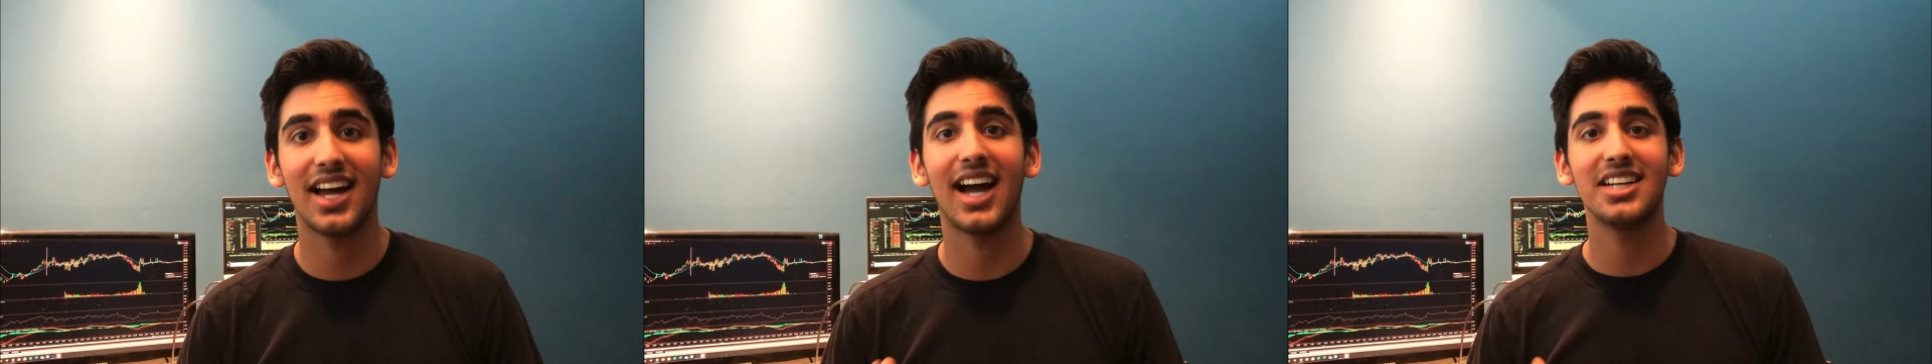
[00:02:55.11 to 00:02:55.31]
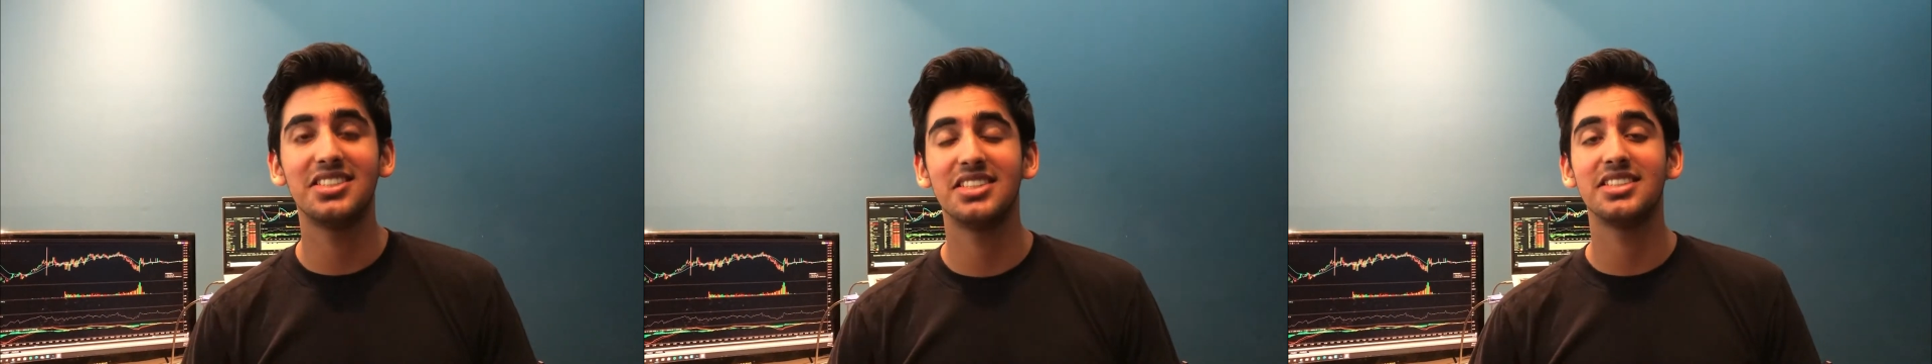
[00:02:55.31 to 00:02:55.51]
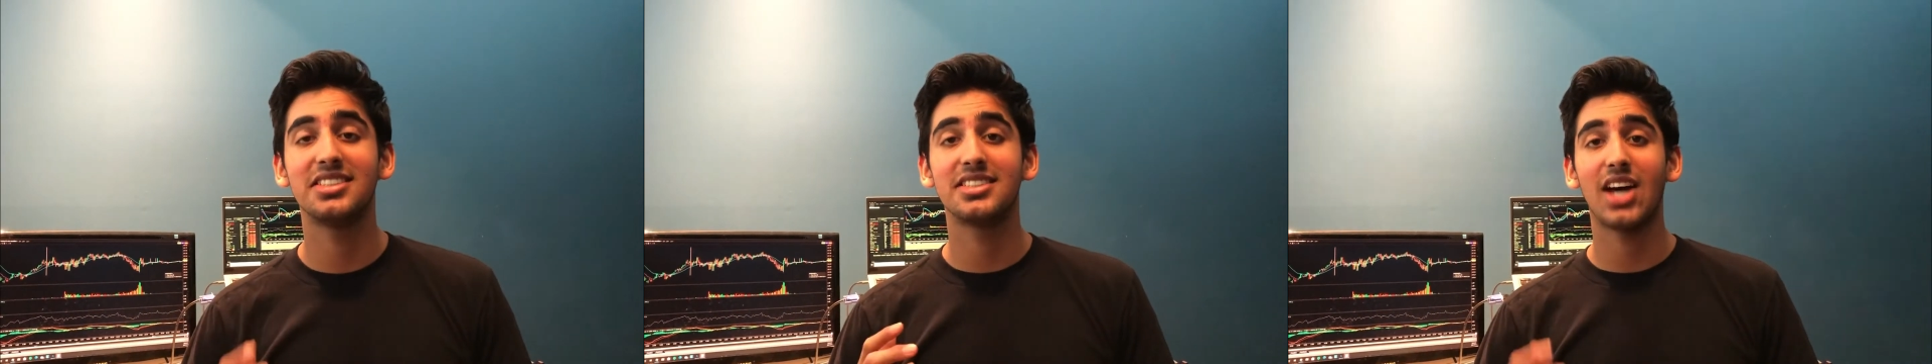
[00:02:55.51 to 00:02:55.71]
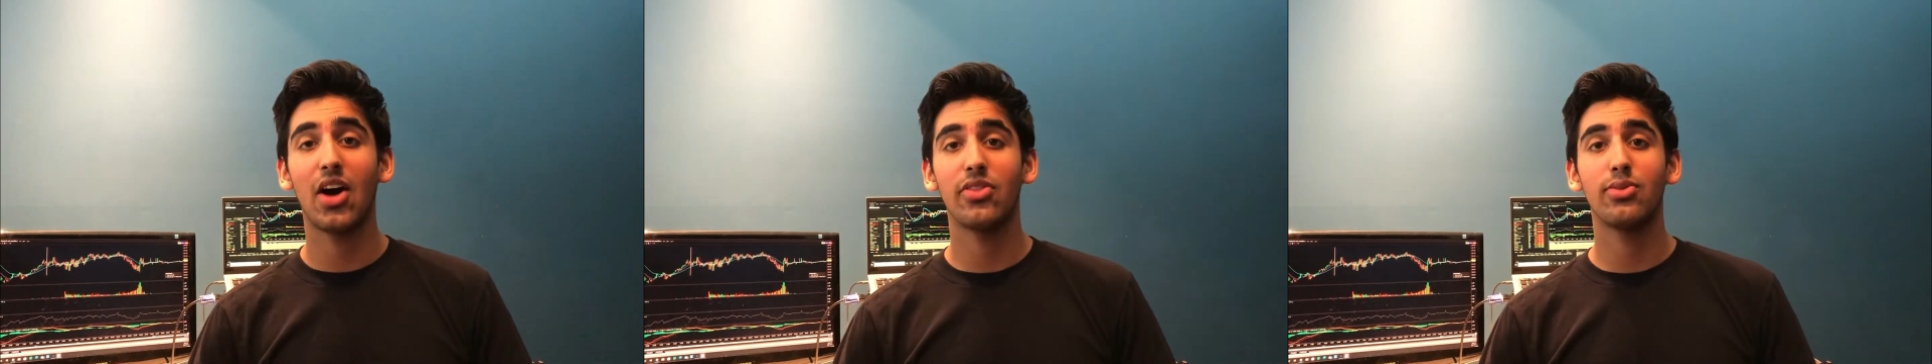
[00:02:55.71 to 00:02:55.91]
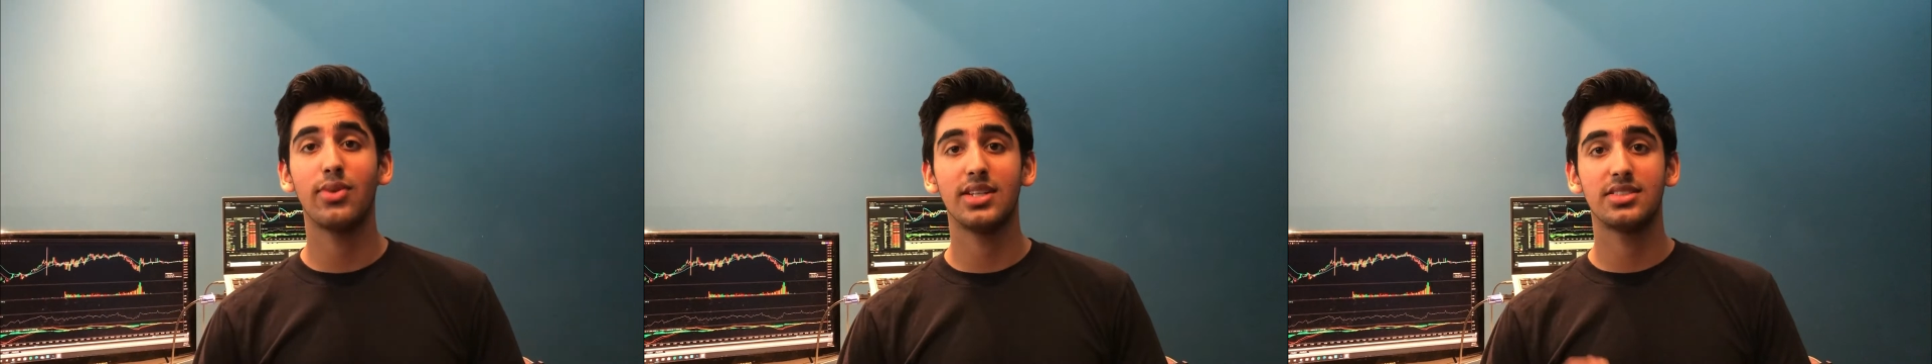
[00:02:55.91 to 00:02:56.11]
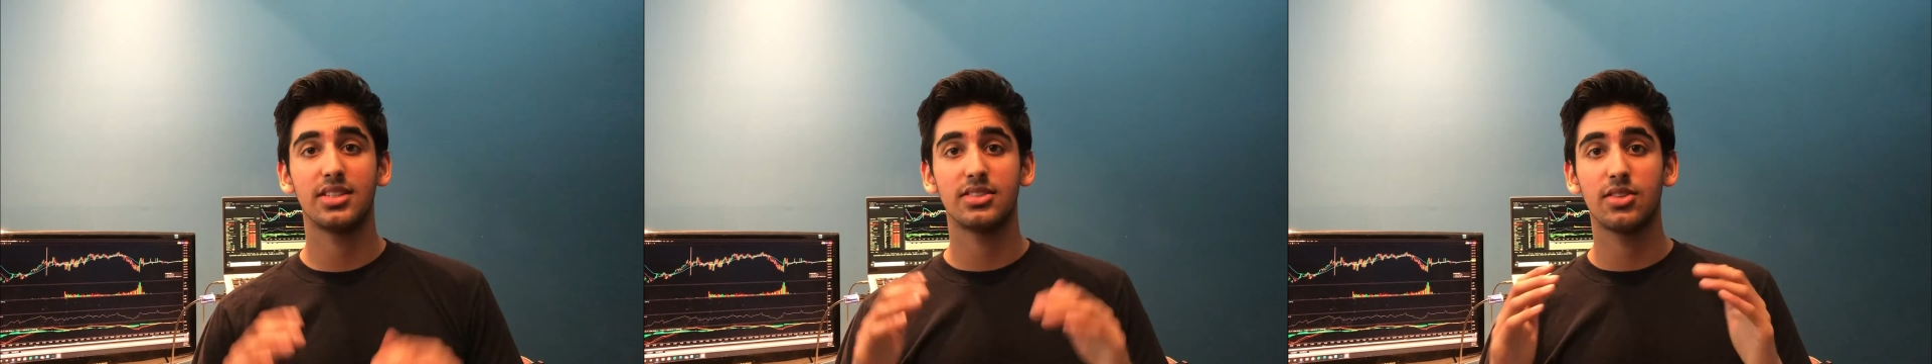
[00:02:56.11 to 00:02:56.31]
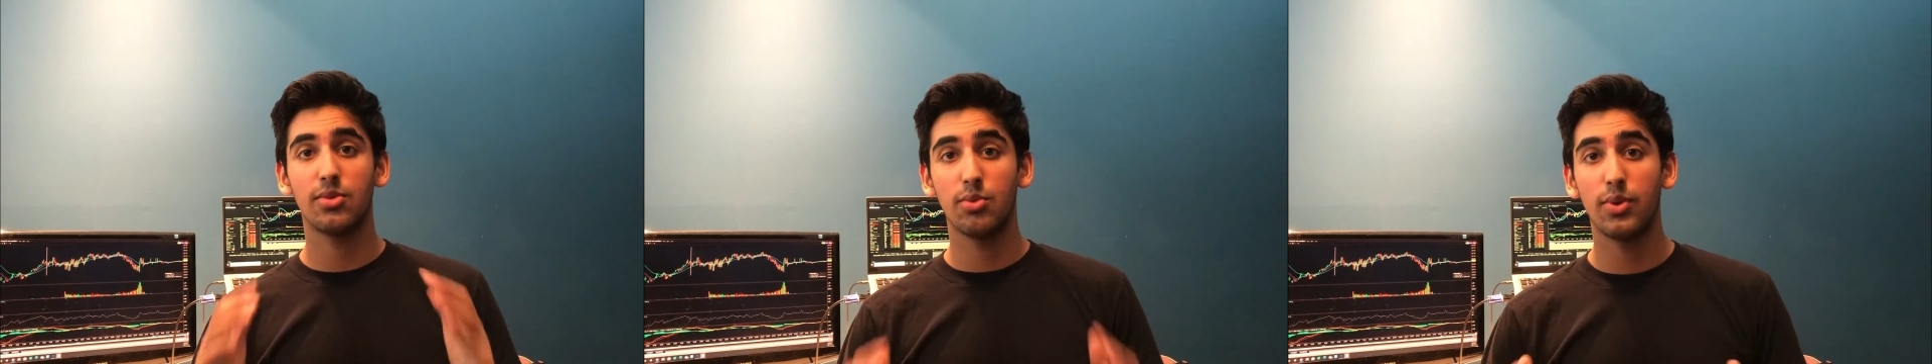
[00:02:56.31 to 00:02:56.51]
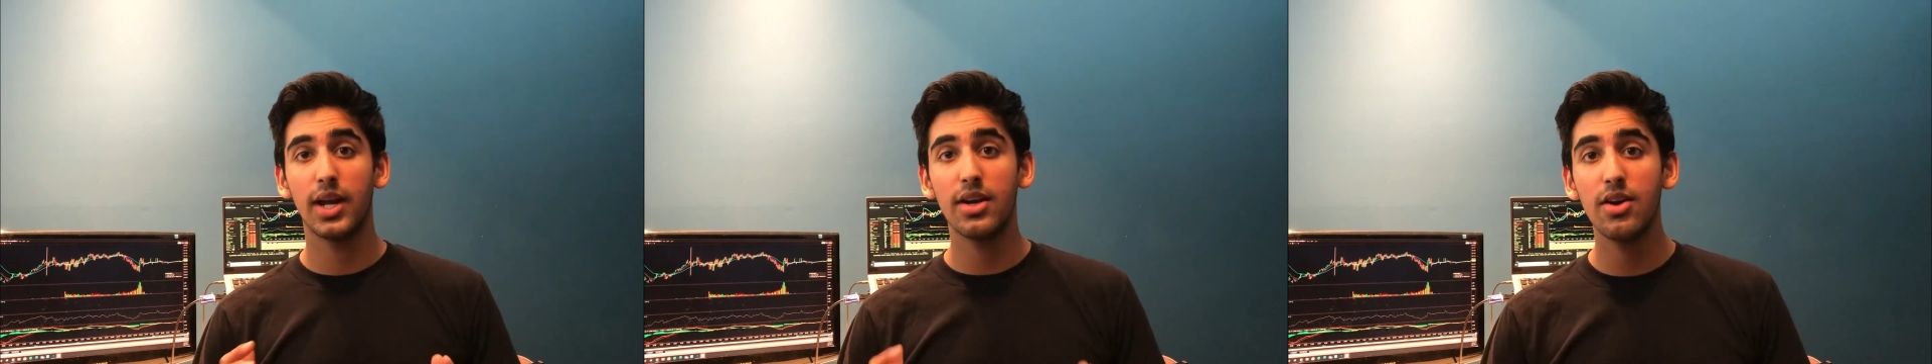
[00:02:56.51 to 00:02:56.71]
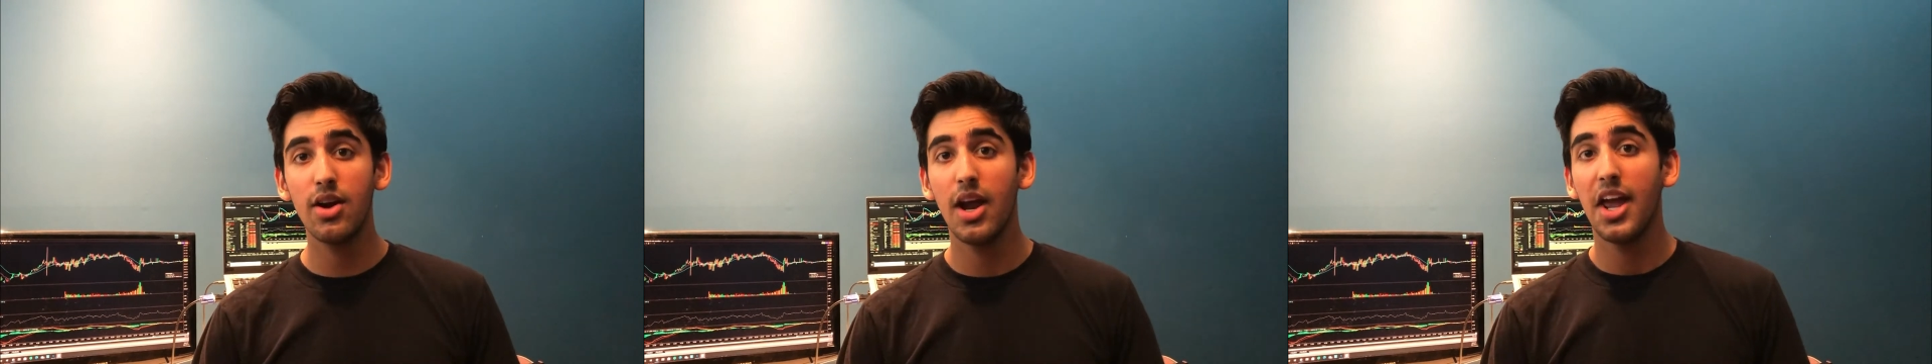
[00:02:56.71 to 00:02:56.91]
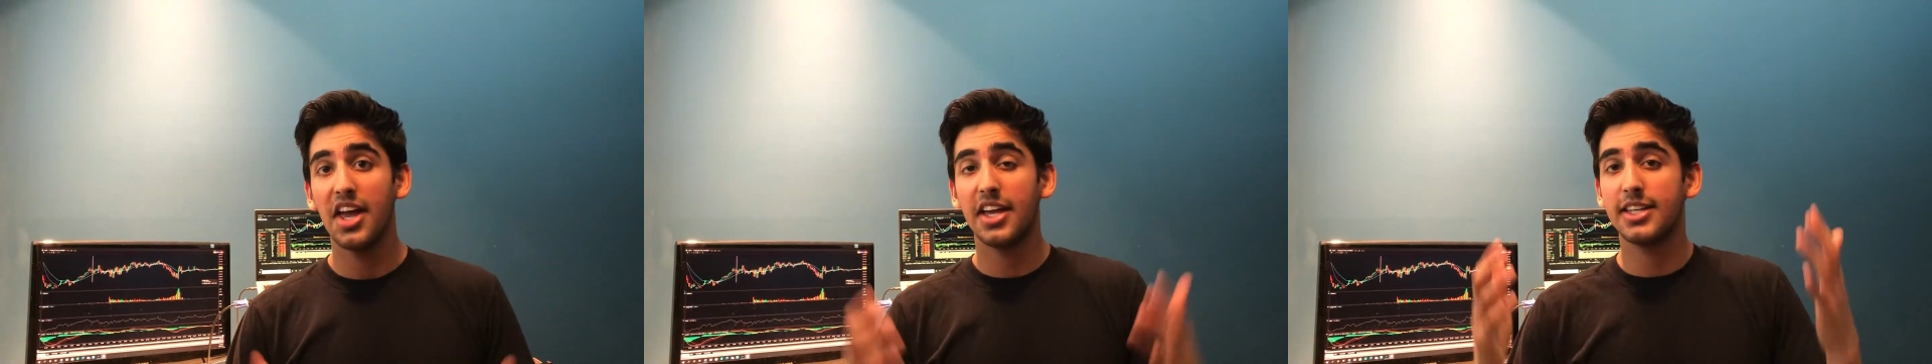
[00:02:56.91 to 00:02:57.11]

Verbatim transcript: I see Southwest as a winner